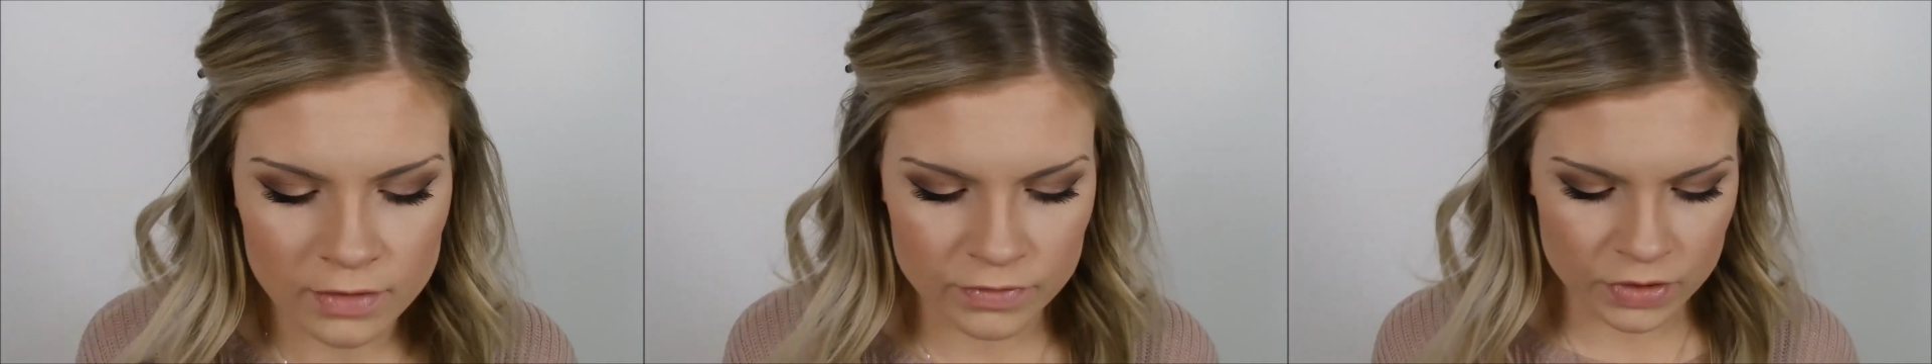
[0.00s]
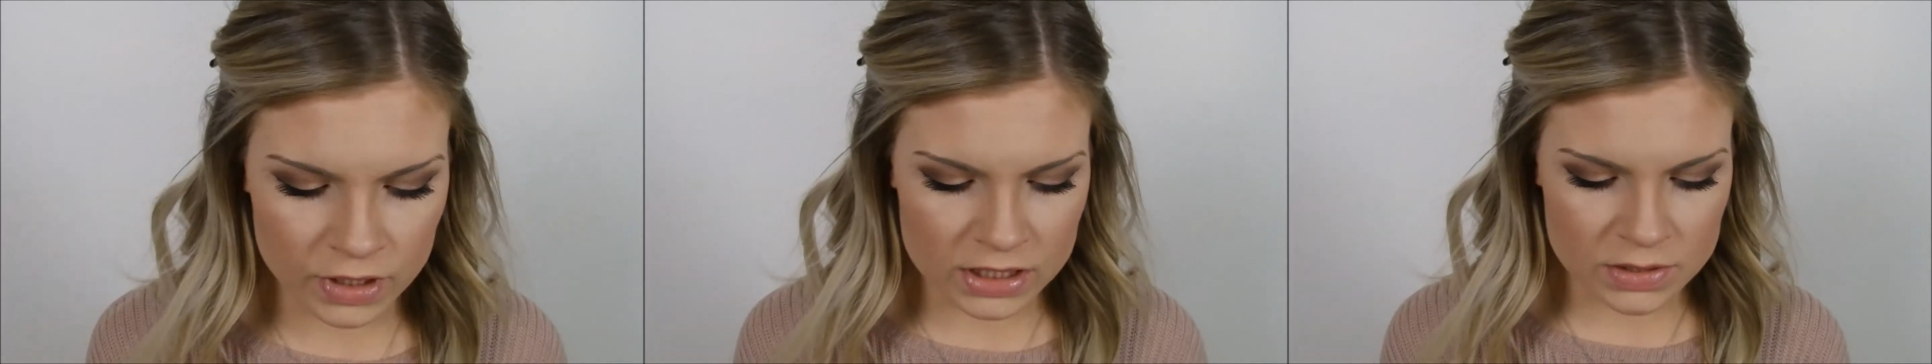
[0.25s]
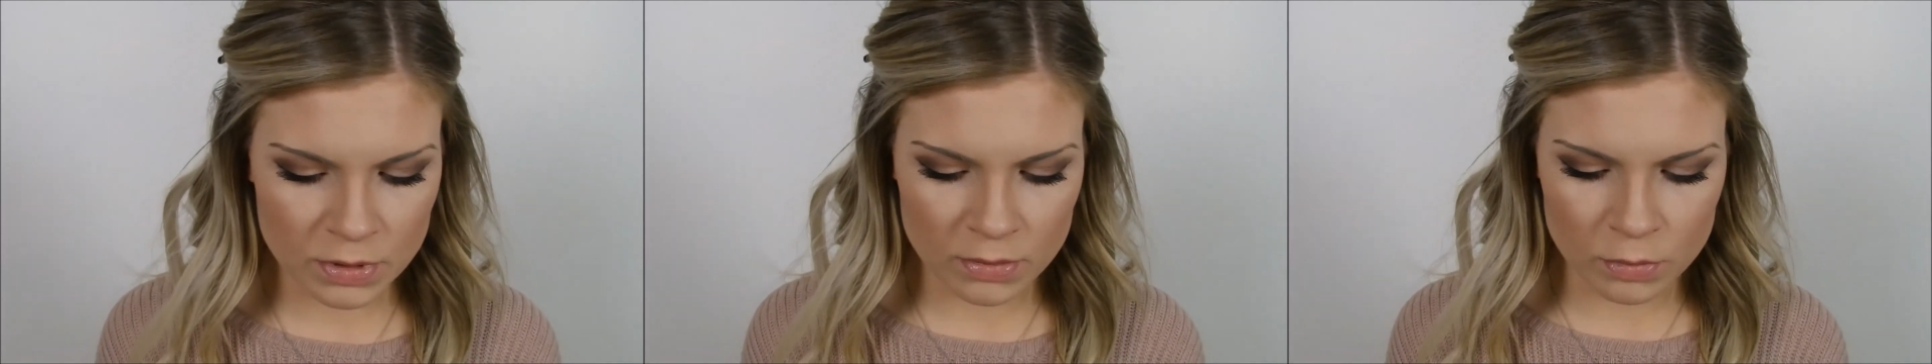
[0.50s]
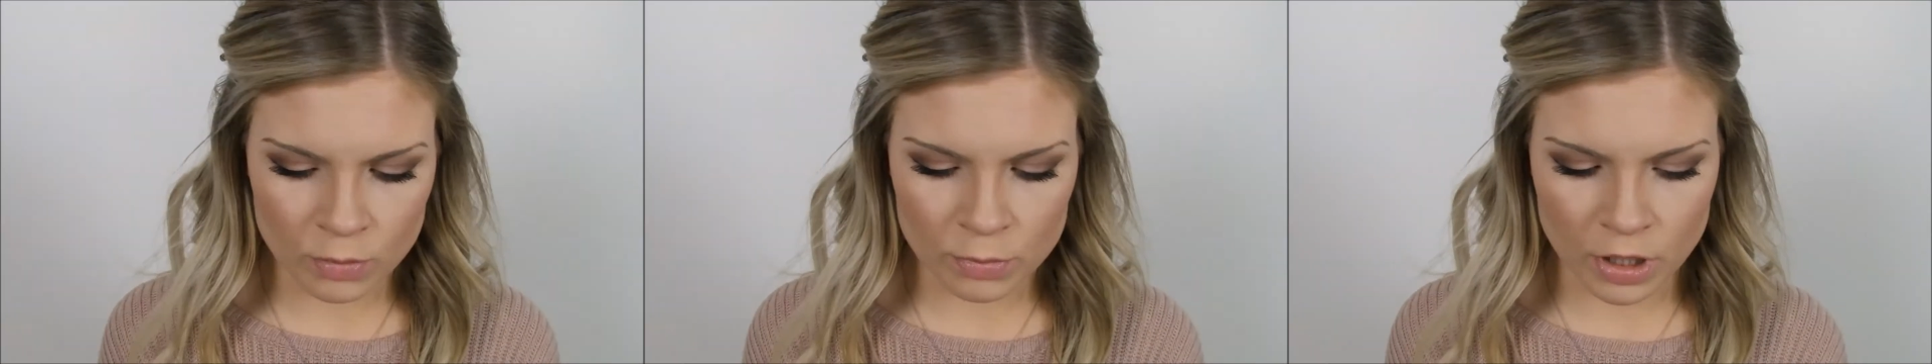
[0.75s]
If you need to
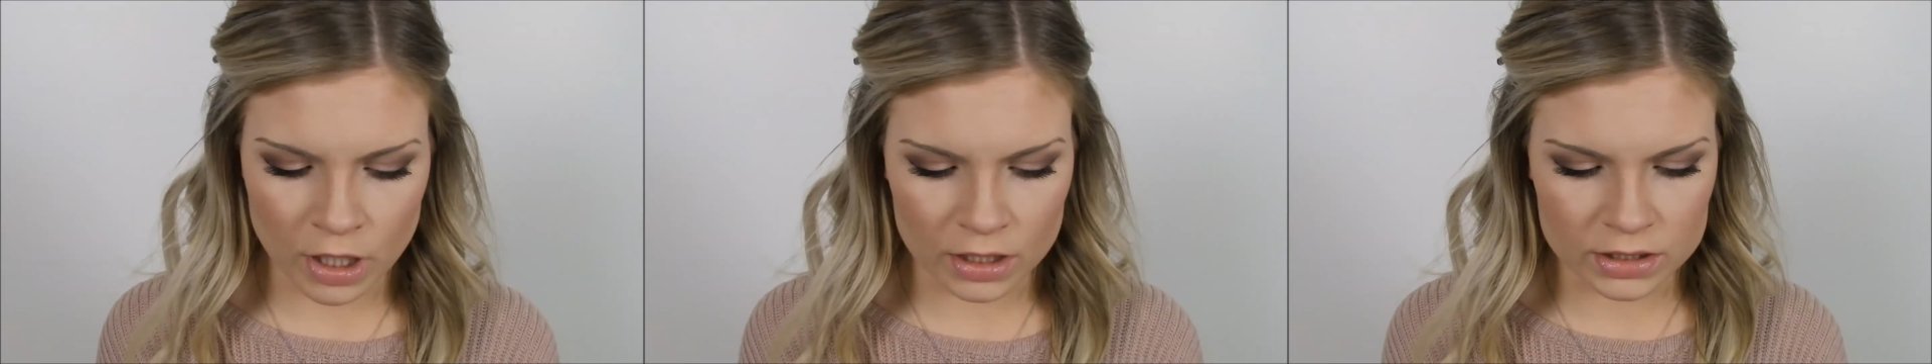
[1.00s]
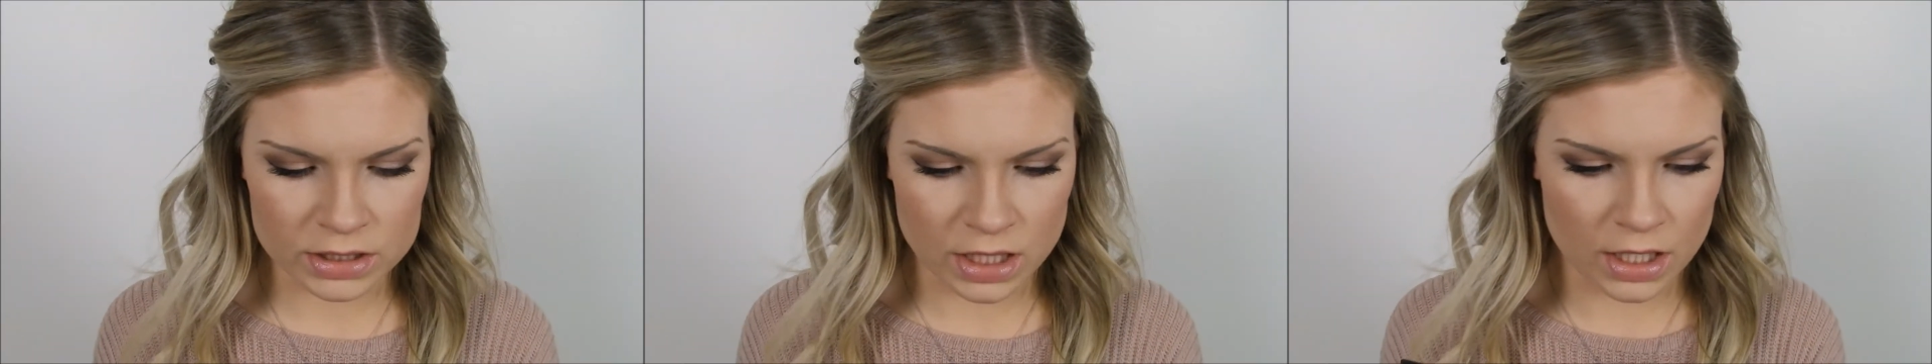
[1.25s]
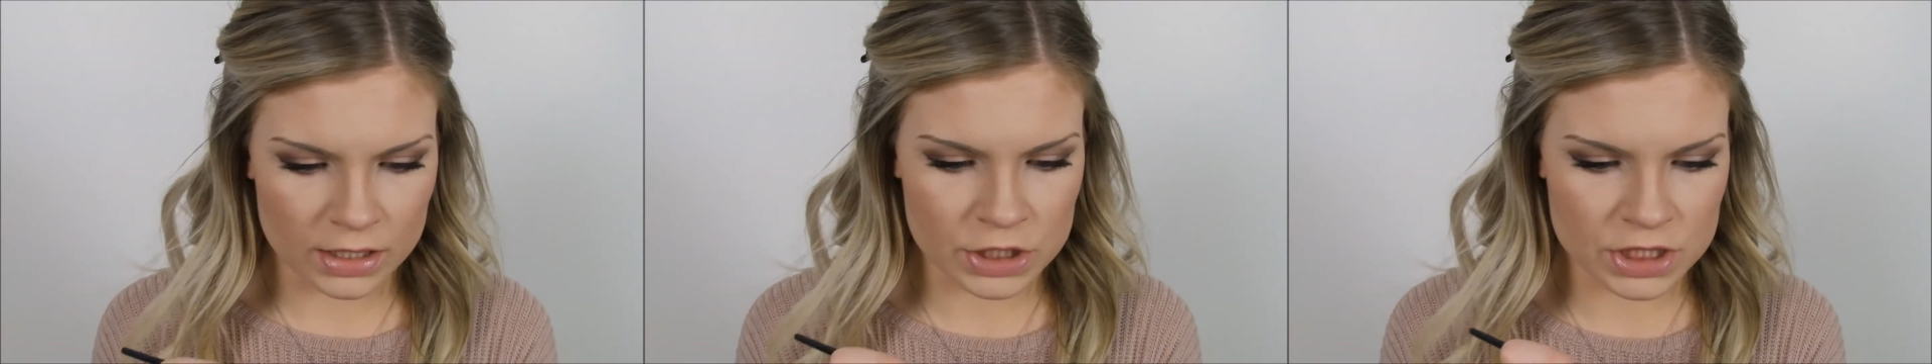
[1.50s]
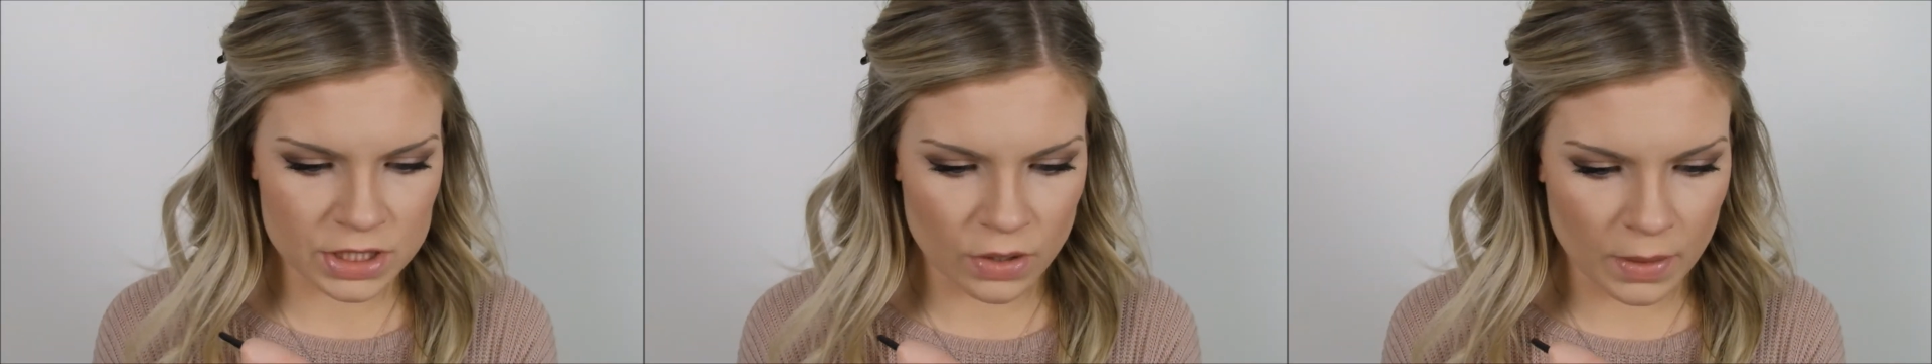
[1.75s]
put more product on,
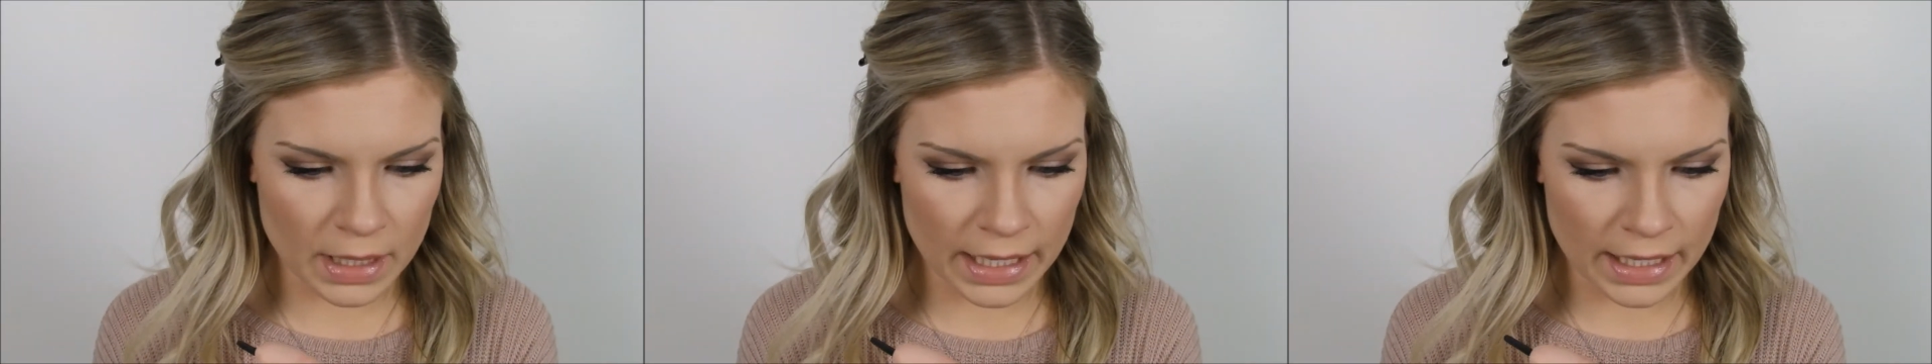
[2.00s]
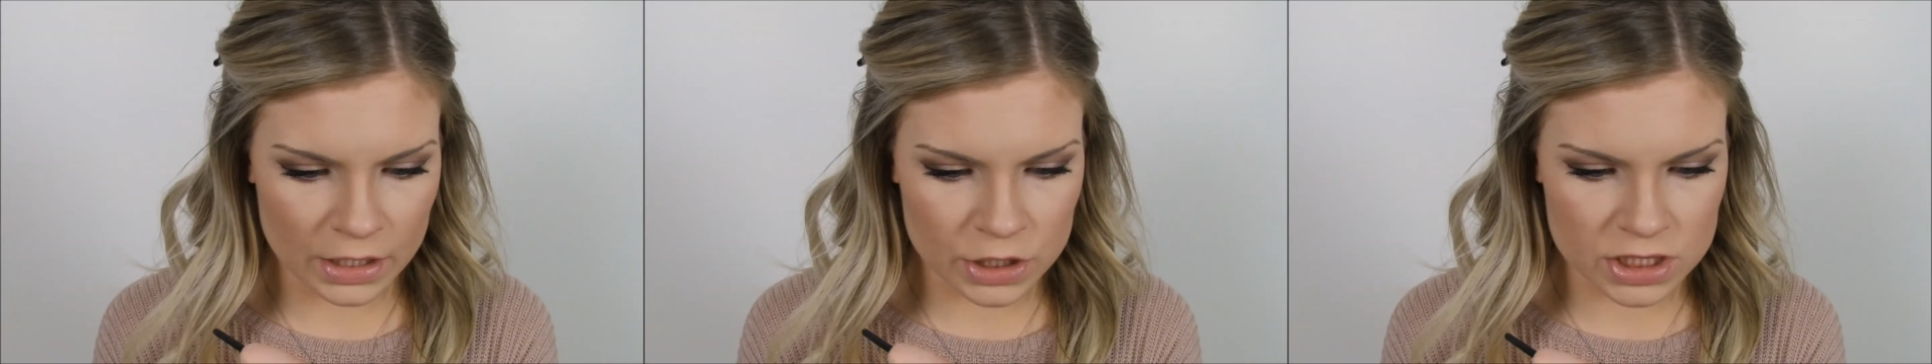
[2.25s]
just go ahead,